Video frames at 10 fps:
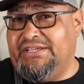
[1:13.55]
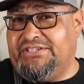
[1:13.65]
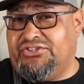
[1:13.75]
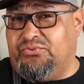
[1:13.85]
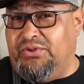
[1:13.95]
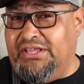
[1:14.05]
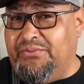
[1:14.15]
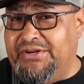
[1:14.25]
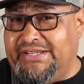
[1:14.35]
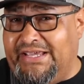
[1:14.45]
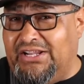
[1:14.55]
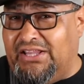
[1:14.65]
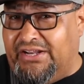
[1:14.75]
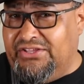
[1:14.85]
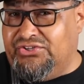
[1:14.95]
is that you're really gonna retain a
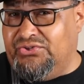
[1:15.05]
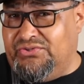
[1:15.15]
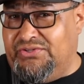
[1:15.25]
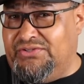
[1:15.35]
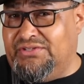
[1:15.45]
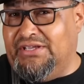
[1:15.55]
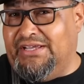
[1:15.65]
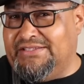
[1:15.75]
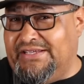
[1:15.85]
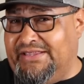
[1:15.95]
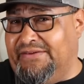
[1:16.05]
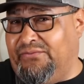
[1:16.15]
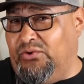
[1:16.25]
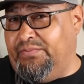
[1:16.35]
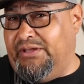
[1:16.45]
lot of the juices inside
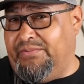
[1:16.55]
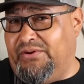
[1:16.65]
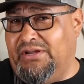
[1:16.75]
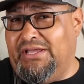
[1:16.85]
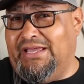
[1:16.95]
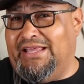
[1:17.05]
that foil paper